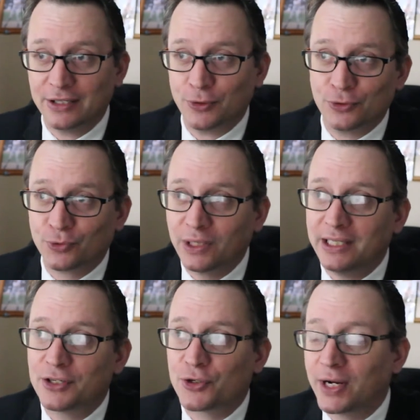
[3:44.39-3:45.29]
So it was really
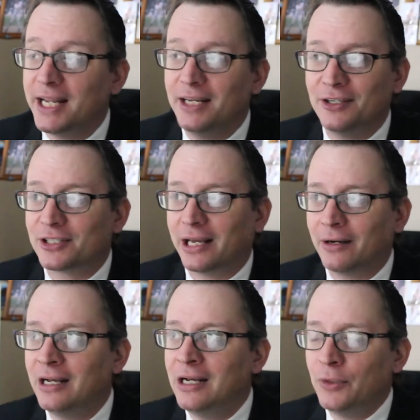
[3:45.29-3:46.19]
strange that
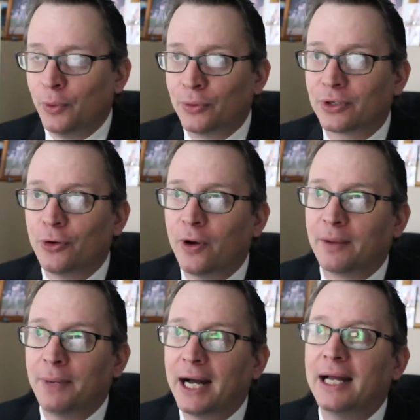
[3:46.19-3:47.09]
we were going
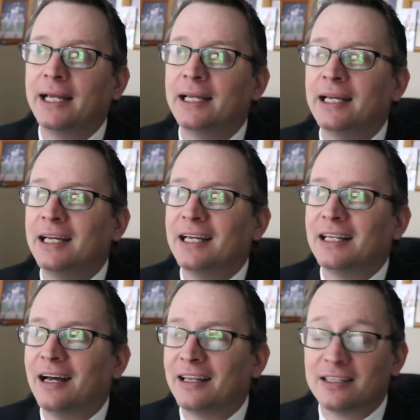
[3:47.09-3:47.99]
by
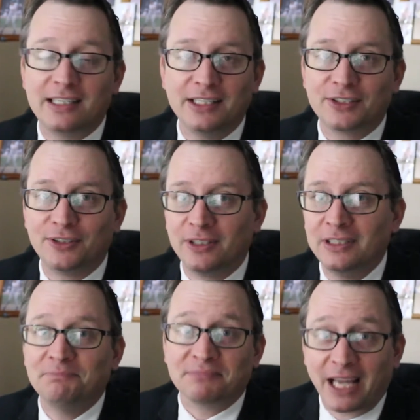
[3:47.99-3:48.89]
the Cecil
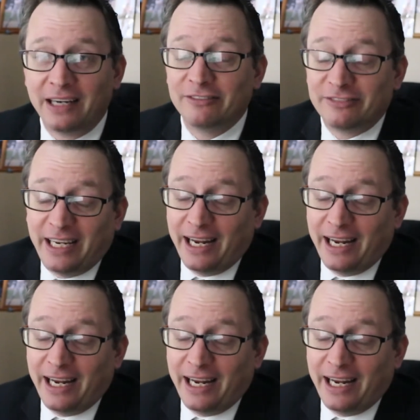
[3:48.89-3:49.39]
kind of